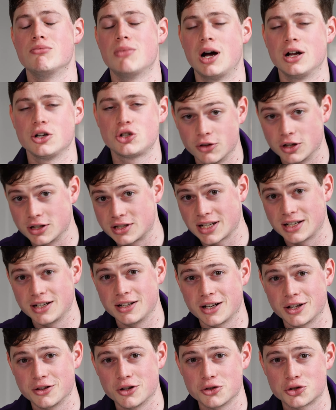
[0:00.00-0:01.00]
much for
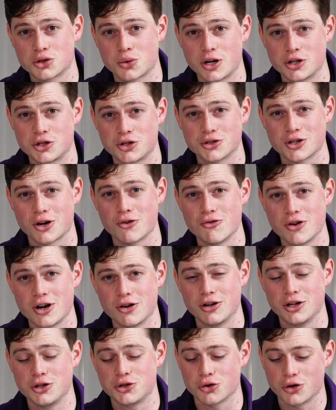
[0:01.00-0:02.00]
sending in those questions. I
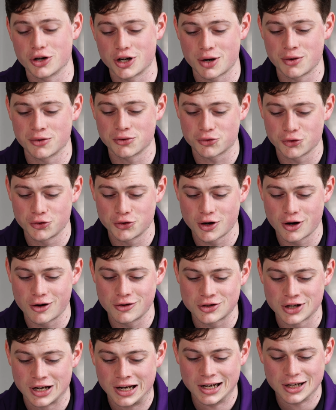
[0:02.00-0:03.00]
really enjoyed going through
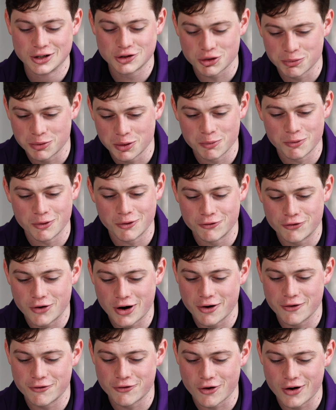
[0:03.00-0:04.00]
those. Some of them were
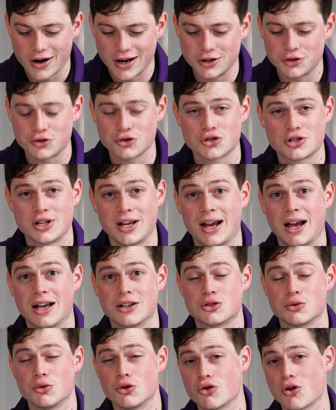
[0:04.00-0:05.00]
very, very interesting
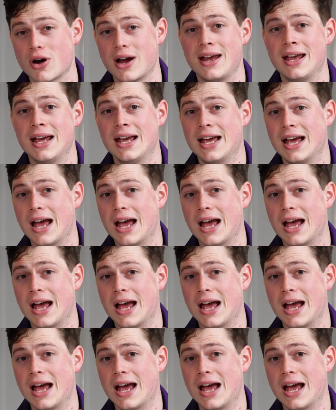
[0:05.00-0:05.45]
and some great